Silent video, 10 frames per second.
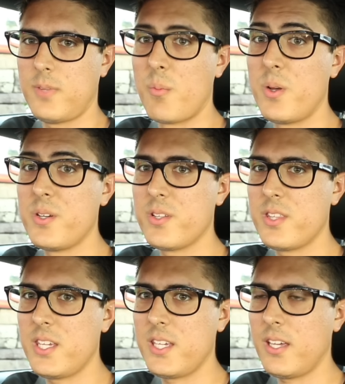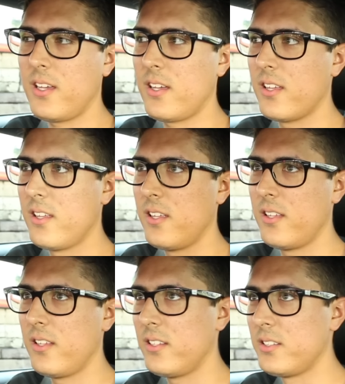I'm under the
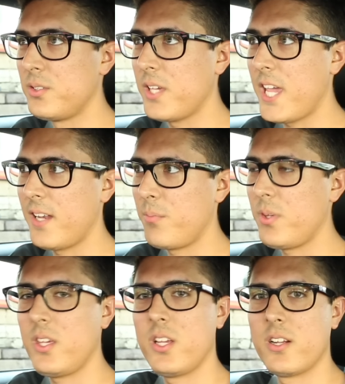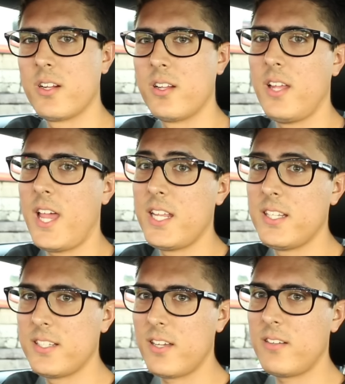little canopy here at
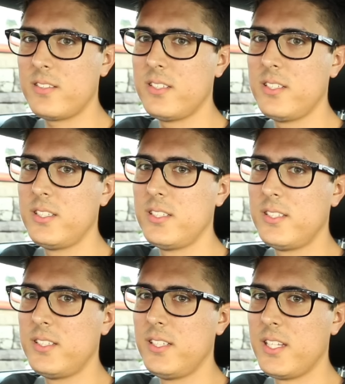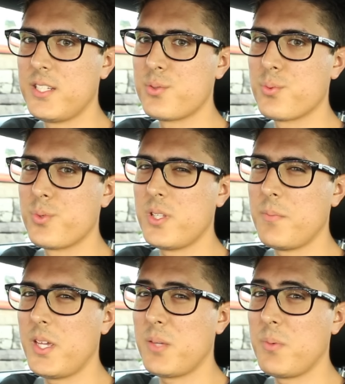In-N-Out, and it's really
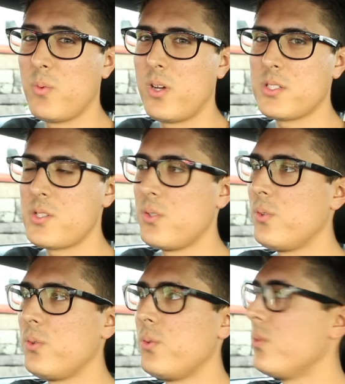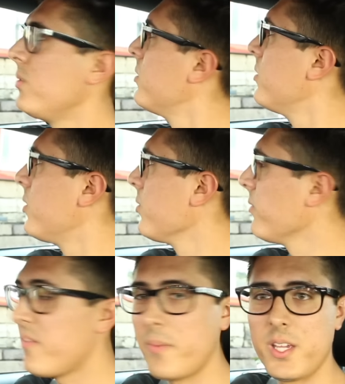making me want to
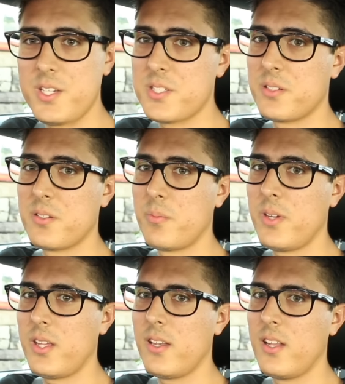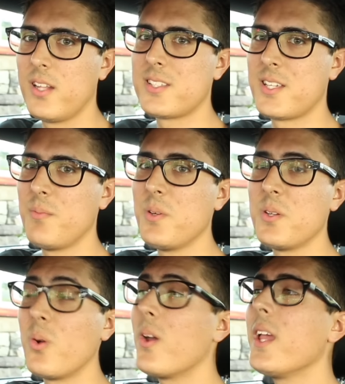rev my engine a little bit. It's going to be
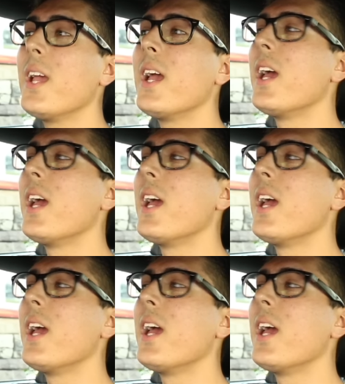annoying,